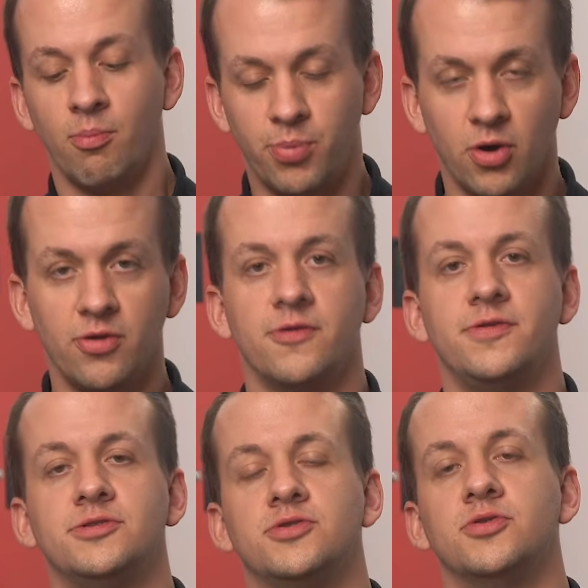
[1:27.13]
Both of
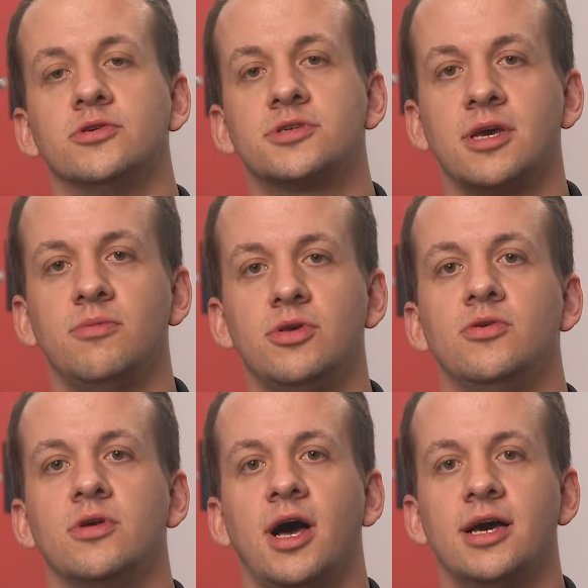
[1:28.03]
these tools can be
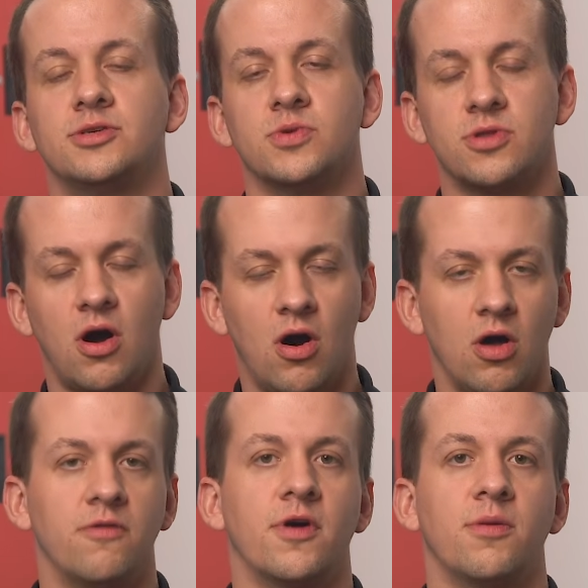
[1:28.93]
utilized with
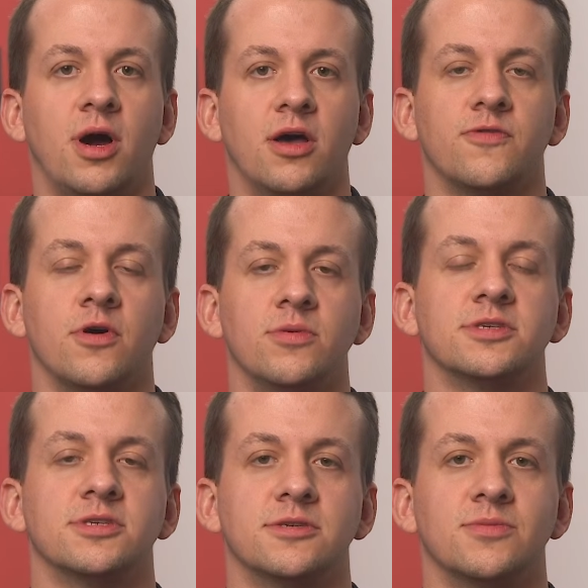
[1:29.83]
all of our Boss Foaming
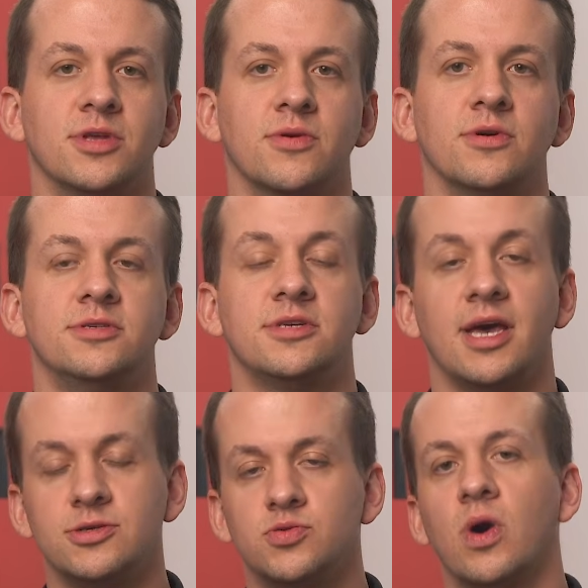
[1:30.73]
System liquids
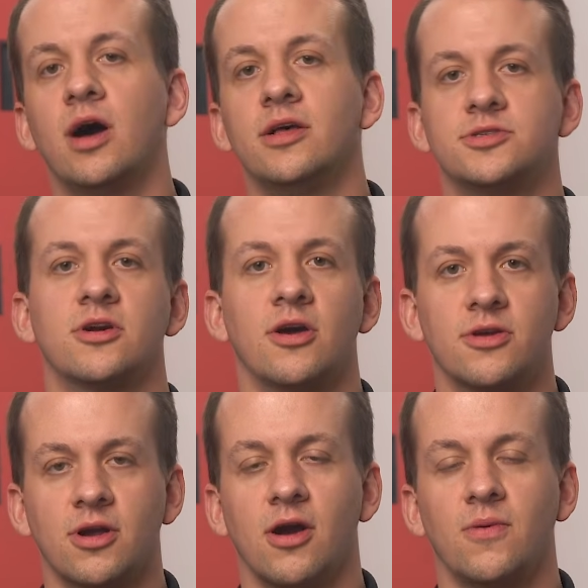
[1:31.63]
as well as our
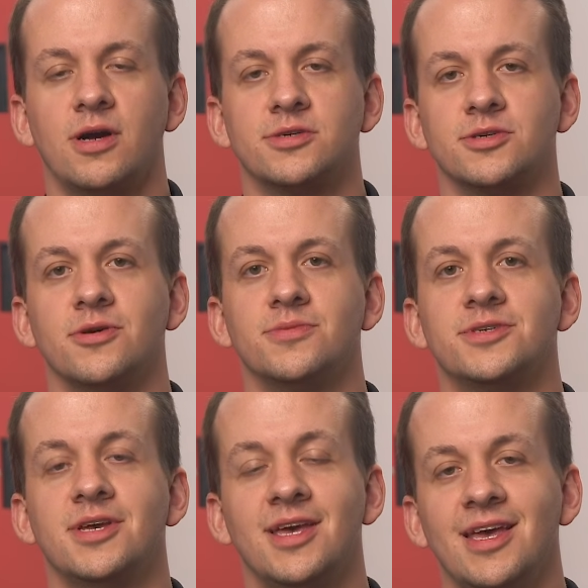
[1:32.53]
other car wash
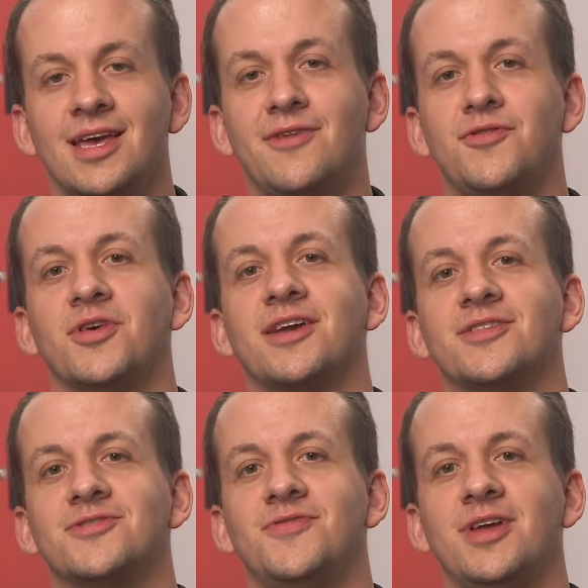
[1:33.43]
soaps. If you like
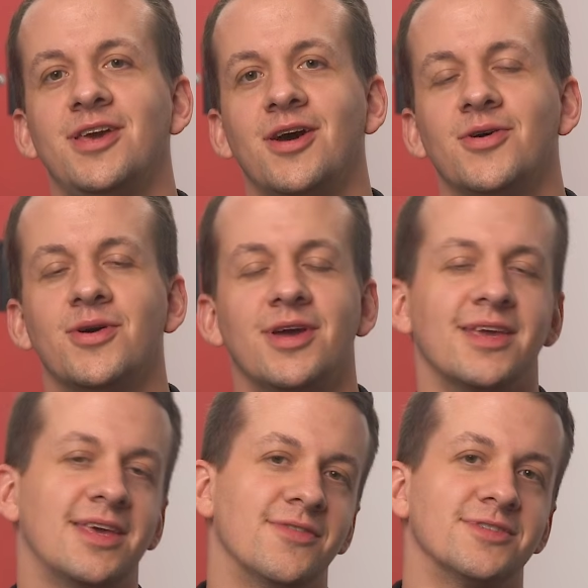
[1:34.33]
this video,
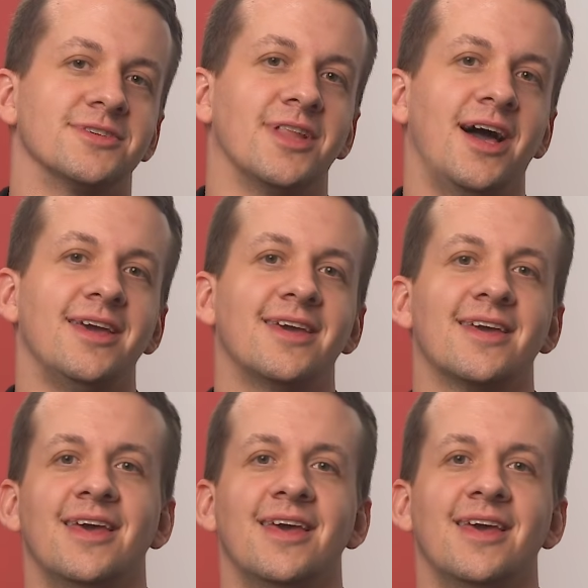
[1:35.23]
give us a like